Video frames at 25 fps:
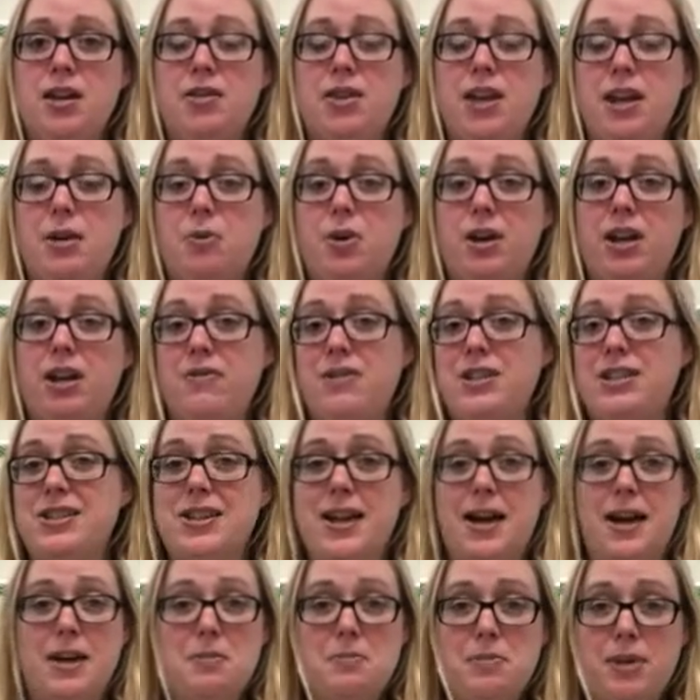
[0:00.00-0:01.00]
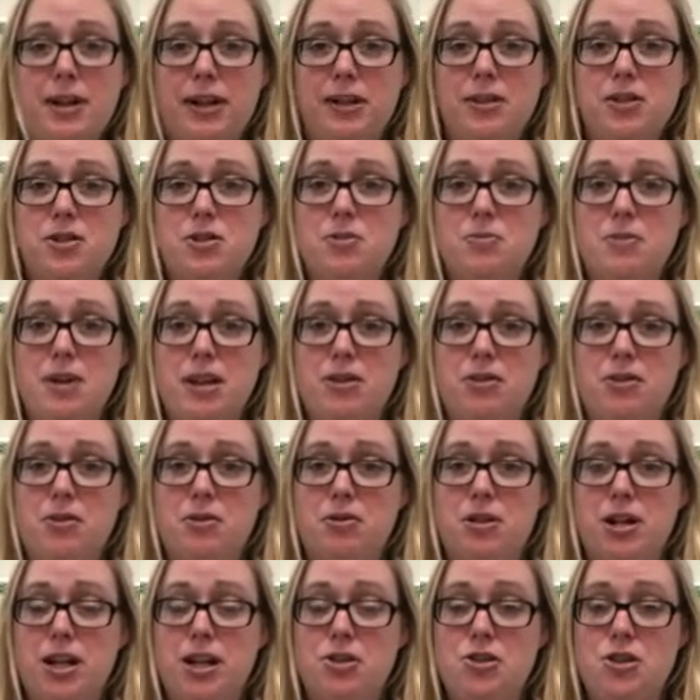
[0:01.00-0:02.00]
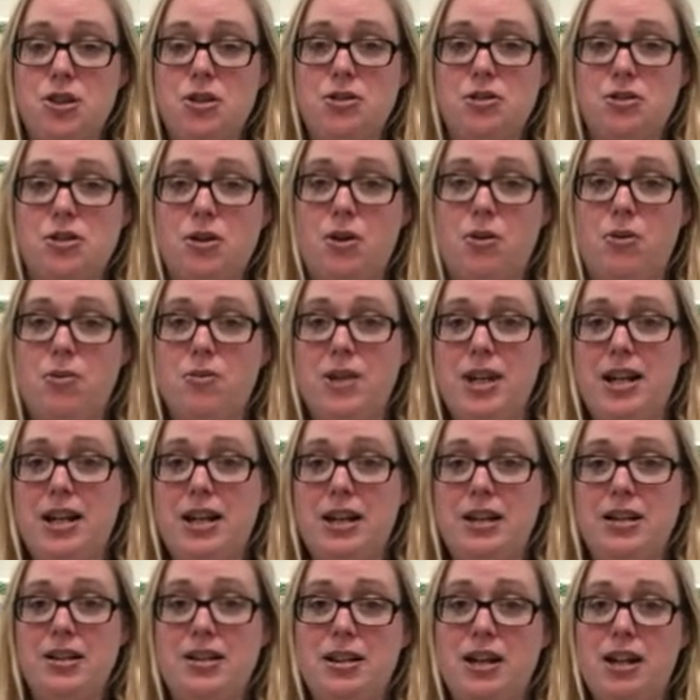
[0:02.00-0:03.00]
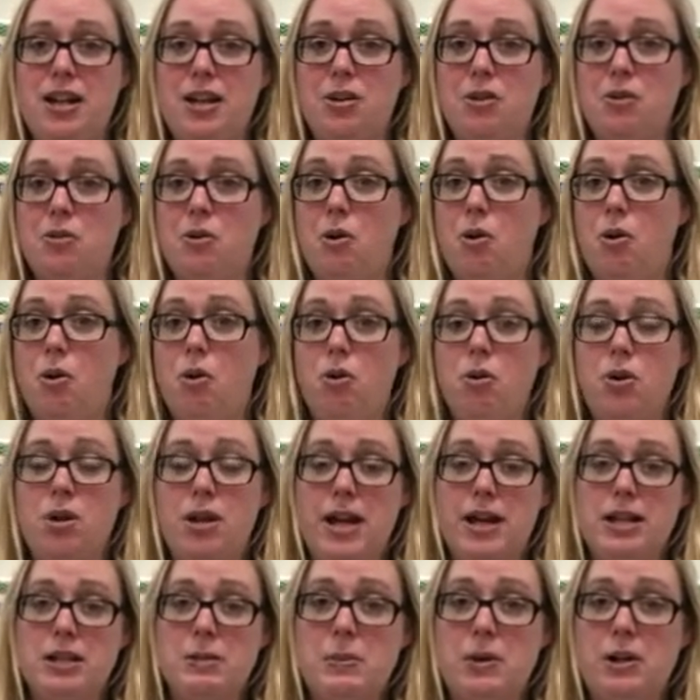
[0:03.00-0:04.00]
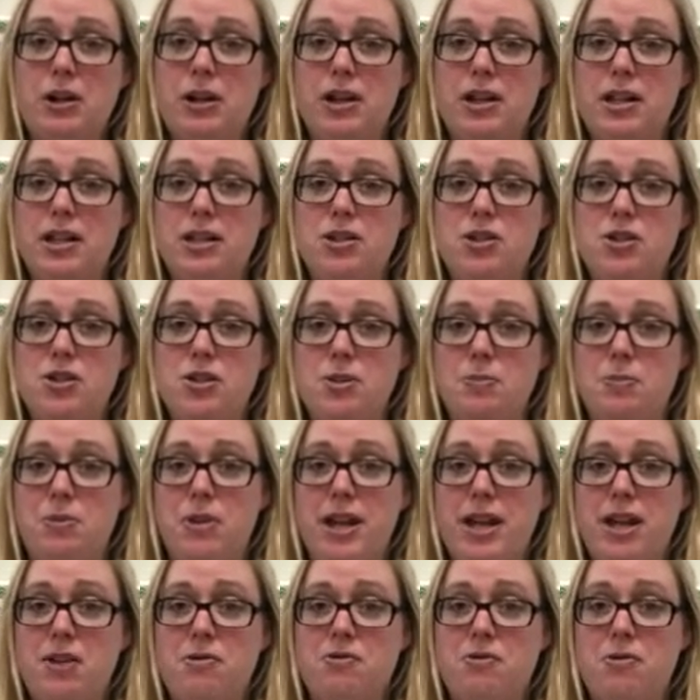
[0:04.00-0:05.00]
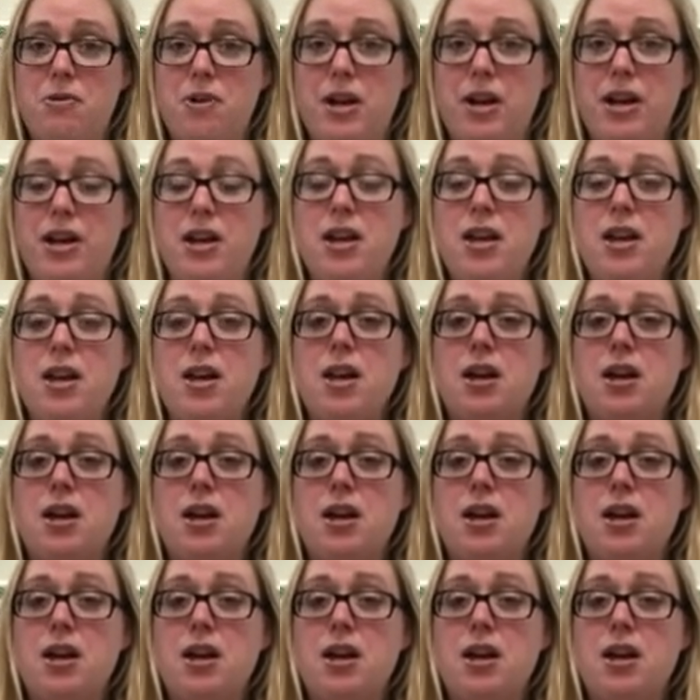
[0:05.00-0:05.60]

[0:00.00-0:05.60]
They were given 10 minutes to make the creation. So they didn't get, a whole class period to plan for it.